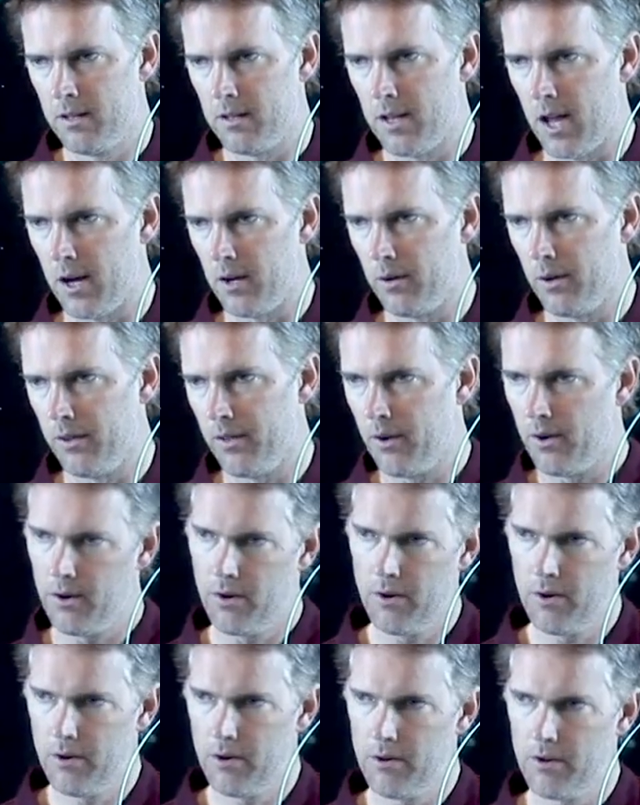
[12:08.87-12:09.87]
Not only the
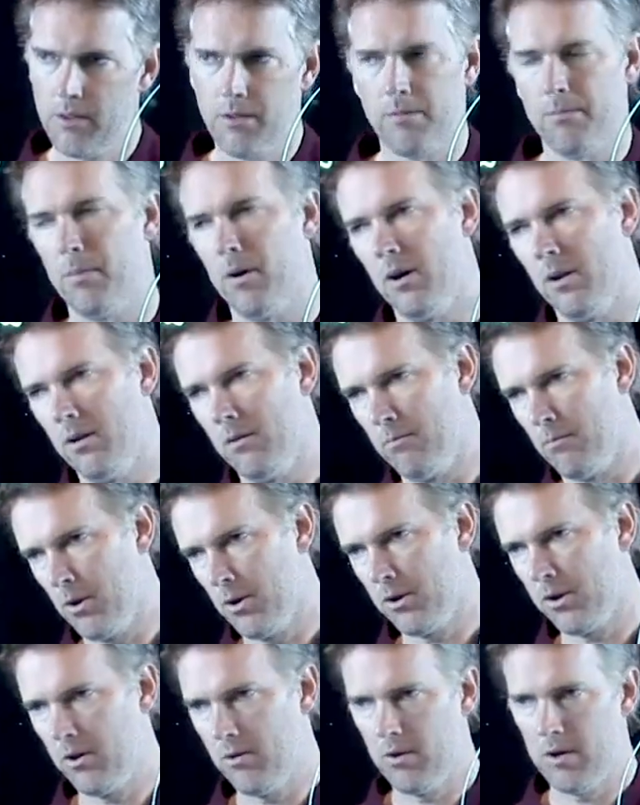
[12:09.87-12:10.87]
Earth, but
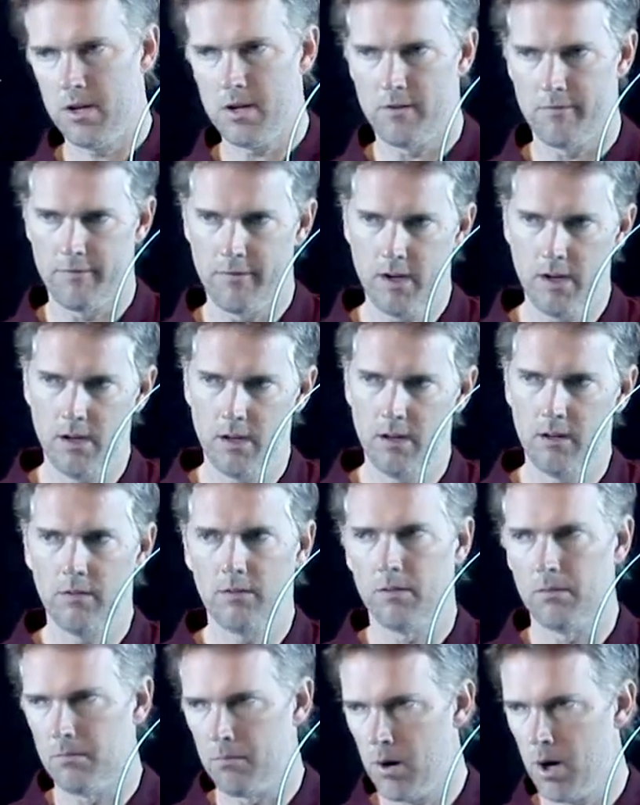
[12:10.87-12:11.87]
Mercury and
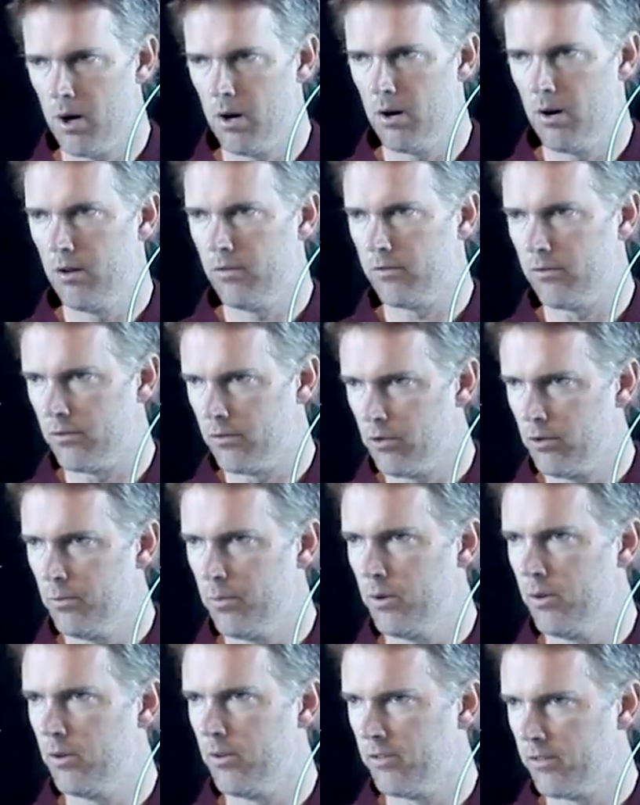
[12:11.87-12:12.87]
Venus and Mars and
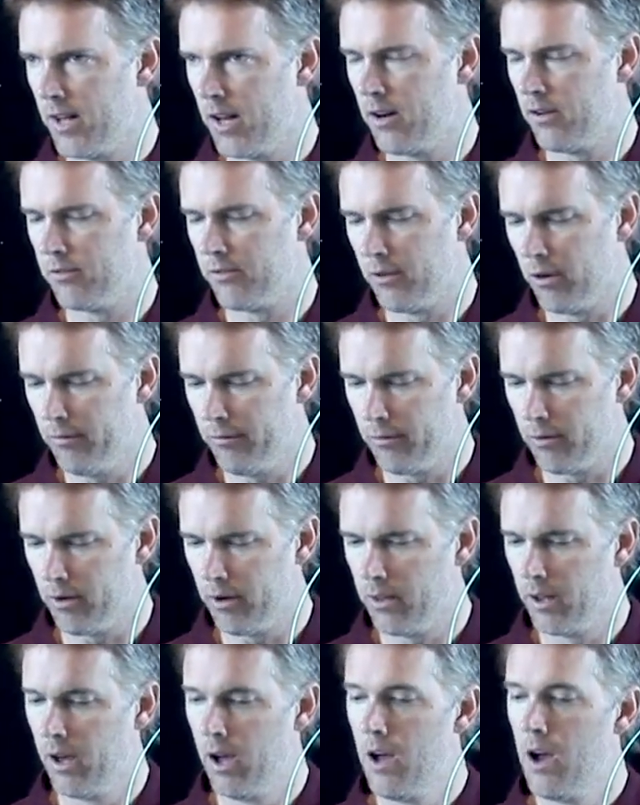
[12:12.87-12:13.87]
Jupiter and, and so
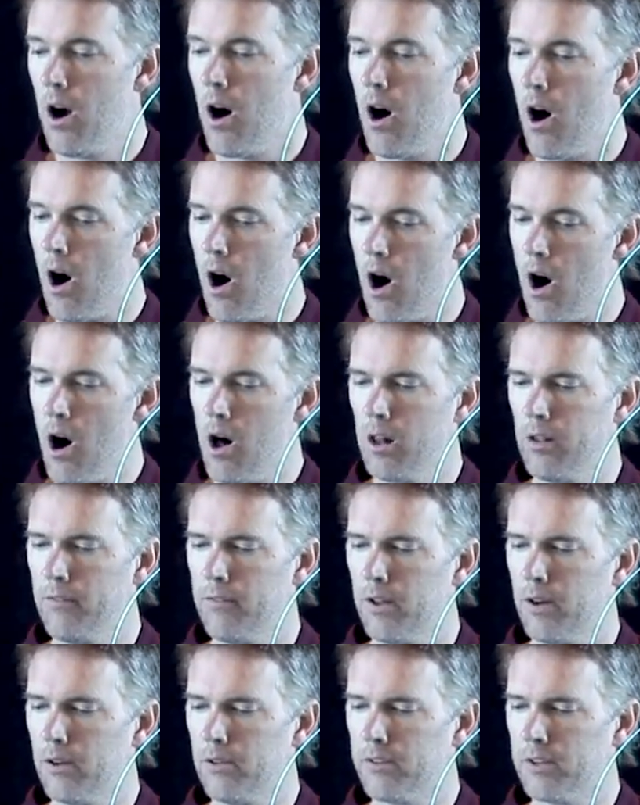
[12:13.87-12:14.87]
forth. All
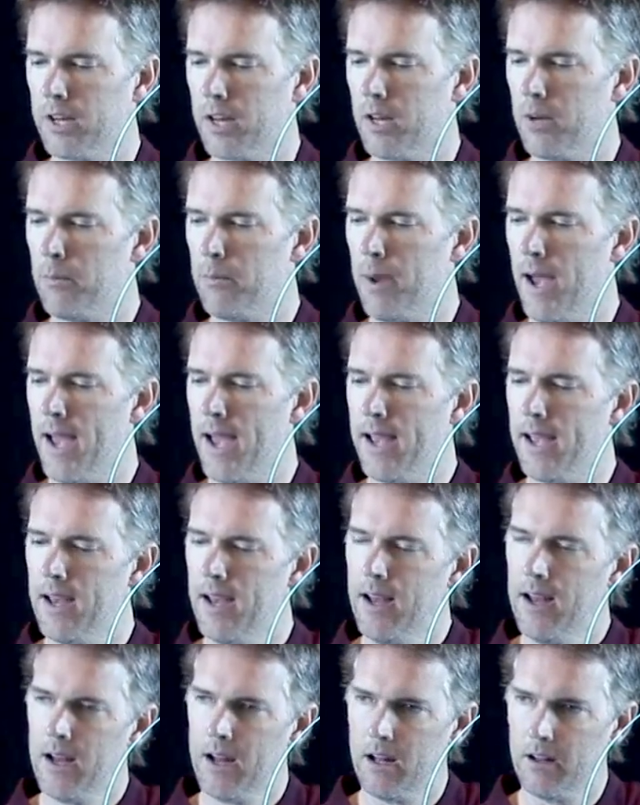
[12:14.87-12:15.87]
of those are going to obey
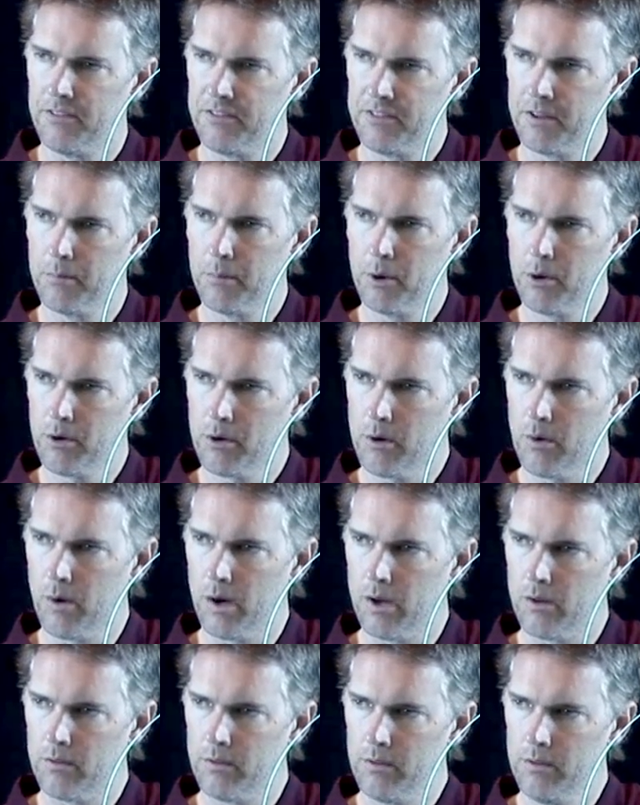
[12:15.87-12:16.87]
a similar
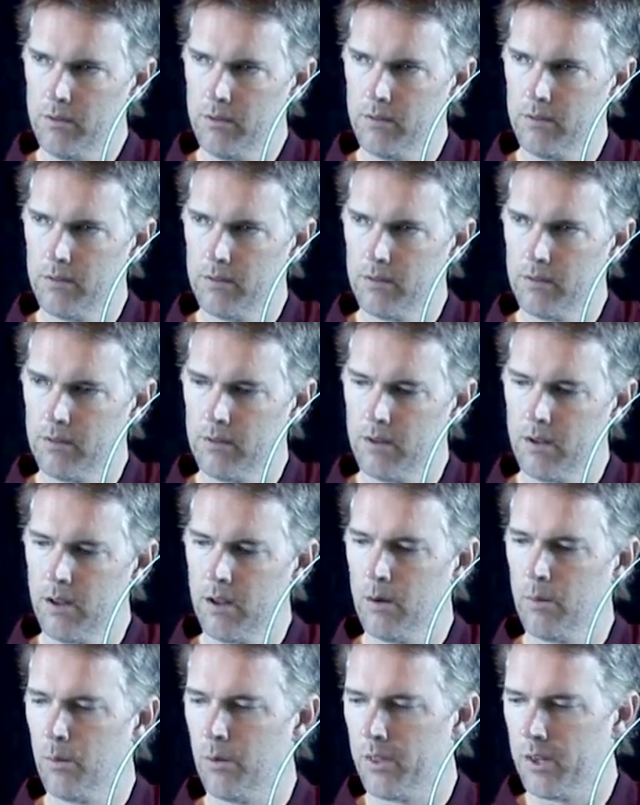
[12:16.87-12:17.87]
equation
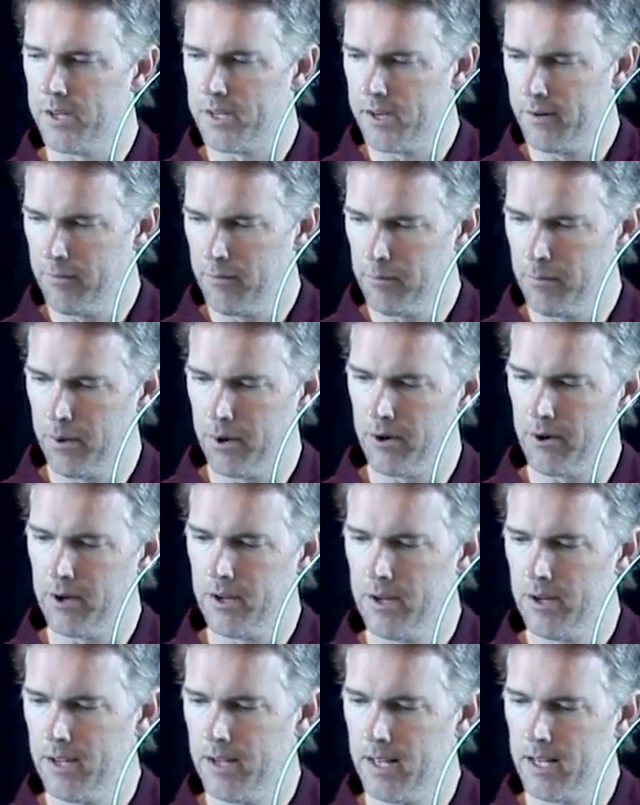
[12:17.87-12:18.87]
with a different
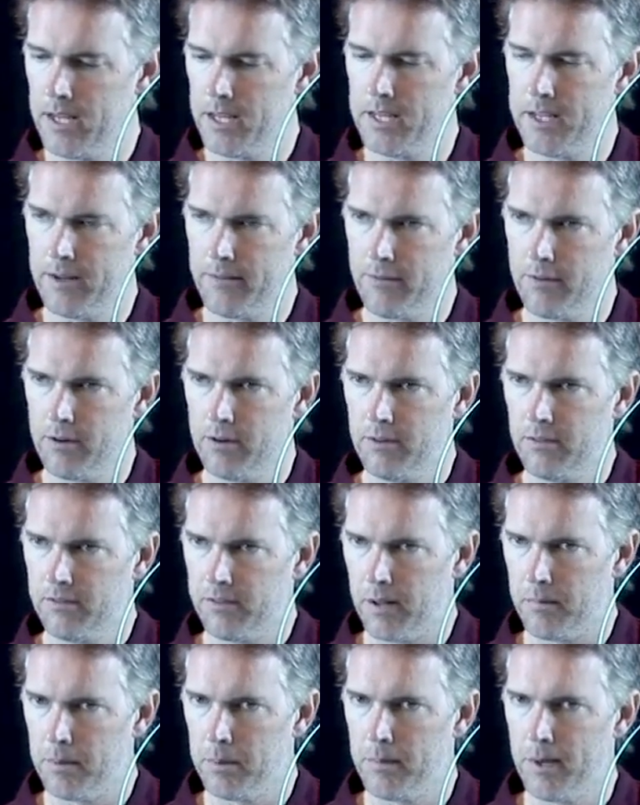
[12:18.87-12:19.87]
period and a different
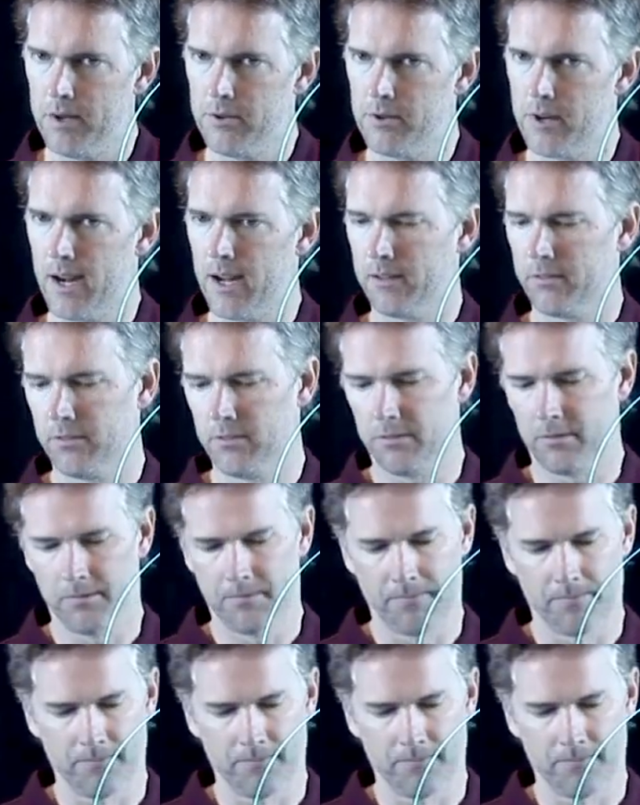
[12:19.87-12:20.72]
semi-major axis.